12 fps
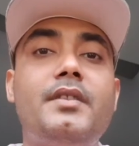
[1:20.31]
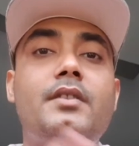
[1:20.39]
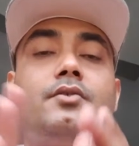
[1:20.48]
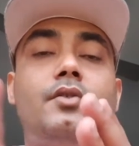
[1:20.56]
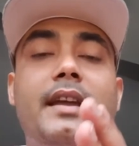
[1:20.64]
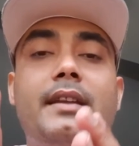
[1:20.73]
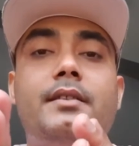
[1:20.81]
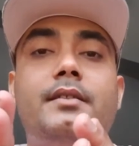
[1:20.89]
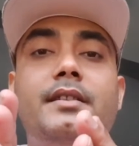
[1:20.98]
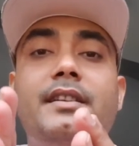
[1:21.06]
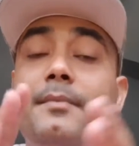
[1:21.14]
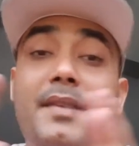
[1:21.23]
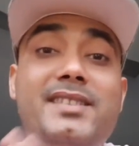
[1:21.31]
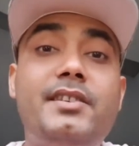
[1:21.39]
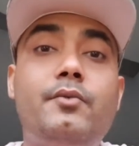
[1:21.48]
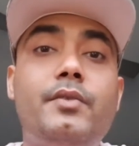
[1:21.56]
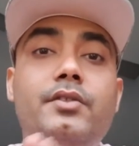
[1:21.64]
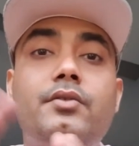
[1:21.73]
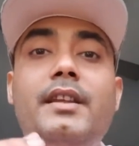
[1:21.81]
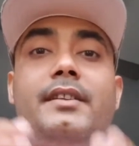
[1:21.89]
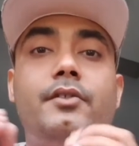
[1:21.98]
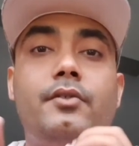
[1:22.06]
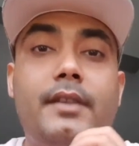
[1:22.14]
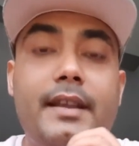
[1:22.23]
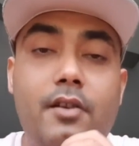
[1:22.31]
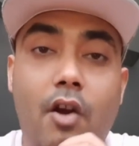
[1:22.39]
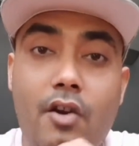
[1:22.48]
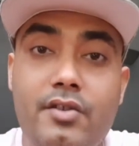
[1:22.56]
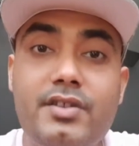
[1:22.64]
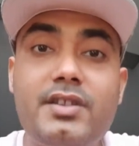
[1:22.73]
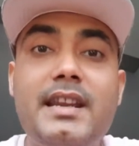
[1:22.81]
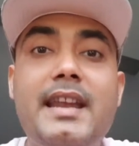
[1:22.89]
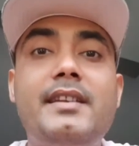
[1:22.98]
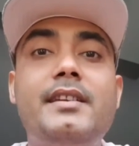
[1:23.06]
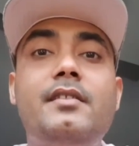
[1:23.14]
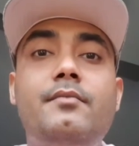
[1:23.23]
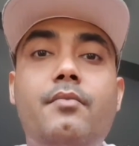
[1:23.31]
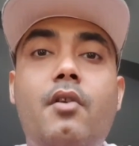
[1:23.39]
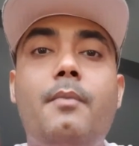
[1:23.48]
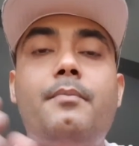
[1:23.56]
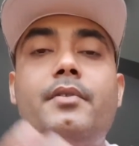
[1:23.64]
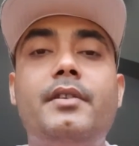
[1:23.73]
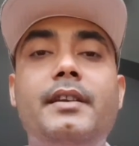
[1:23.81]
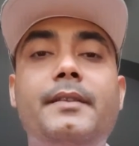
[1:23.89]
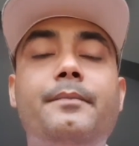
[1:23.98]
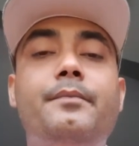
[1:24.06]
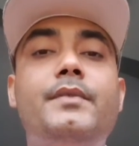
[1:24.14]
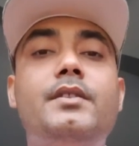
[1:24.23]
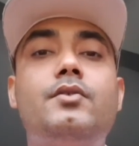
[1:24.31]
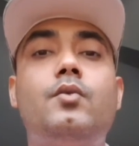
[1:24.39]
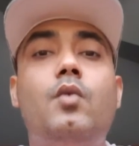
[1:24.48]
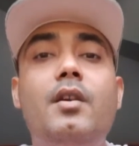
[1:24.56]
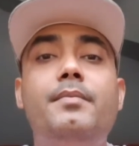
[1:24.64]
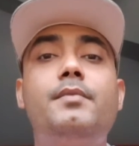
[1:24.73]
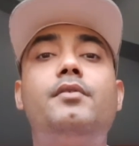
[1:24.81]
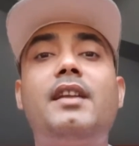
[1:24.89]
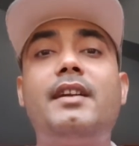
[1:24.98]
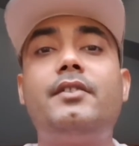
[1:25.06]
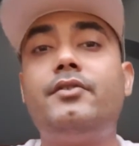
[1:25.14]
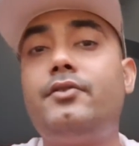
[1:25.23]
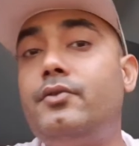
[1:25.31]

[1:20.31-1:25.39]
so that in a basic way so that you can understand it properly. So what people are